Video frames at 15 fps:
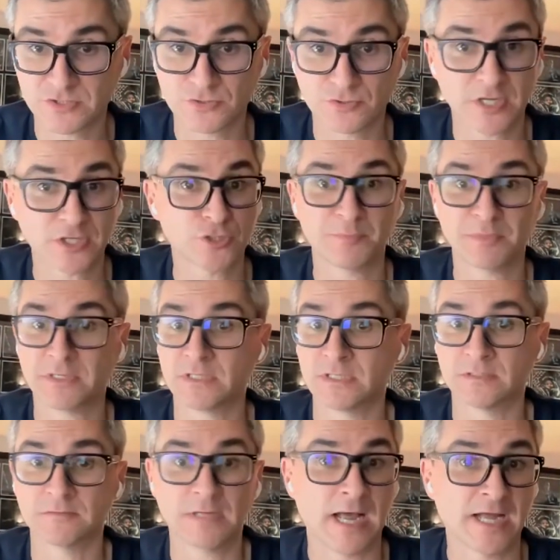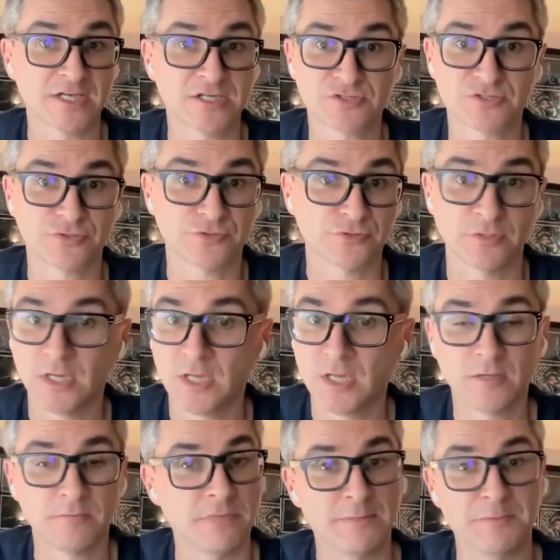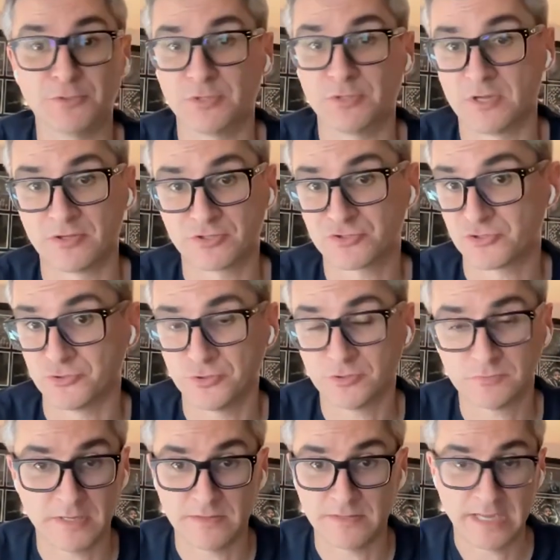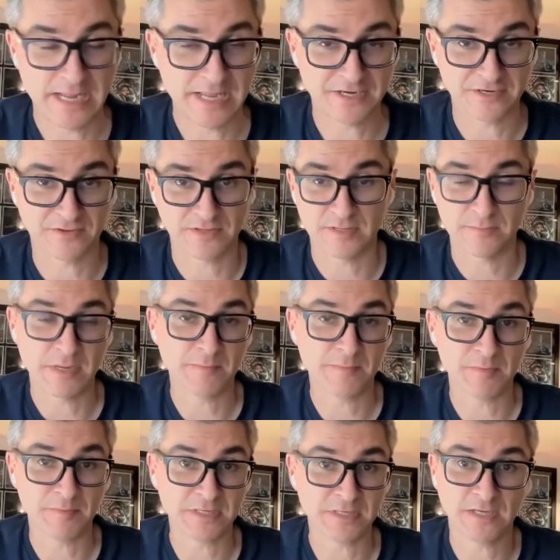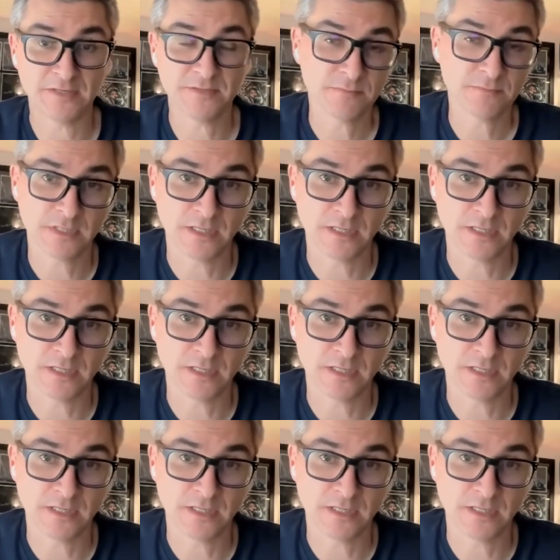So that could be ads to maybe do another tour in the area that they maybe be in,